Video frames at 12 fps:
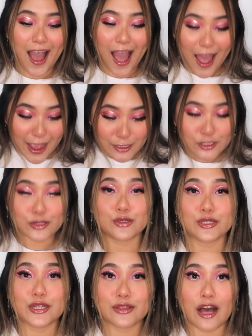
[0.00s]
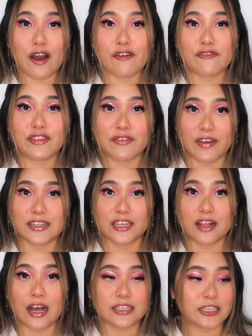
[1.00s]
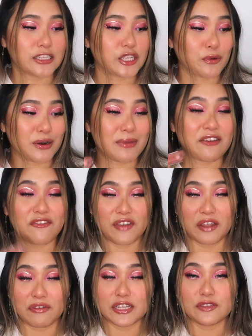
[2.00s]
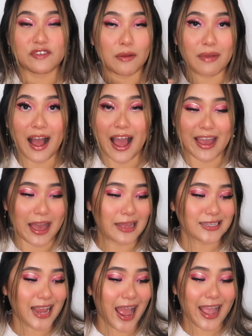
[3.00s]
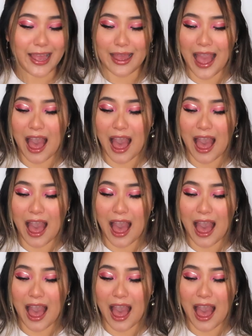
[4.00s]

I truly love the Fenty glosses. They're one of my favorites from high-end. I